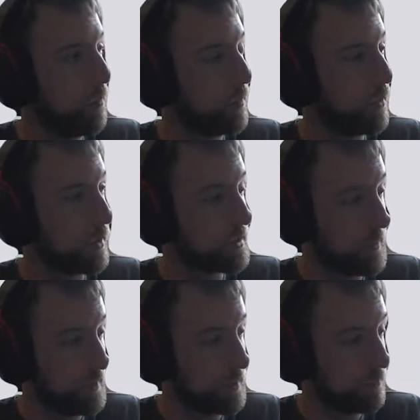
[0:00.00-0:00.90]
They're
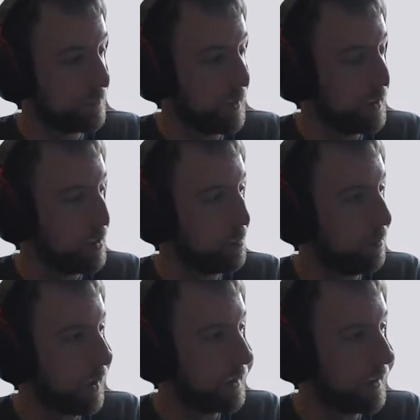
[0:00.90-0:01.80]
expensive,
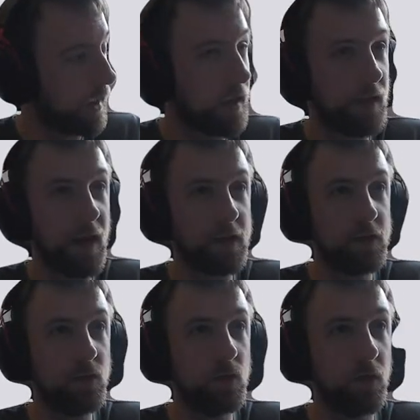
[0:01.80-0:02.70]
but they connect
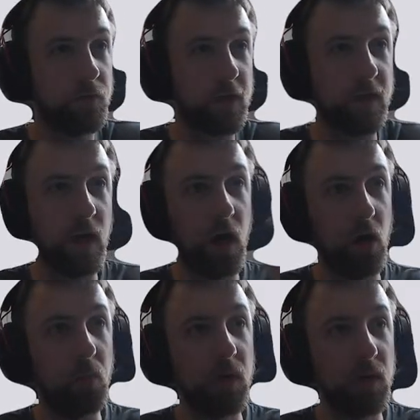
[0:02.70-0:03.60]
to a freaking
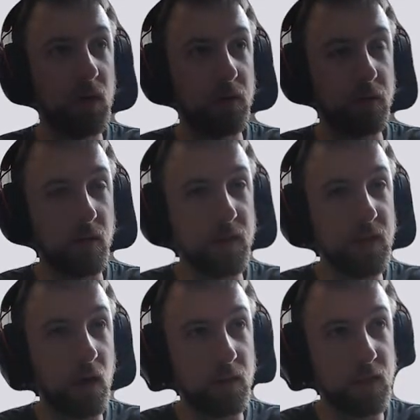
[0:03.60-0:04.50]
hub. They're the
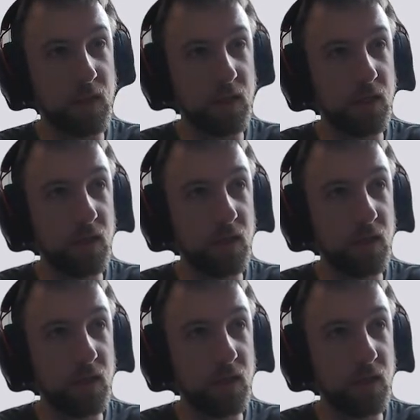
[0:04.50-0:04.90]
Leon Lee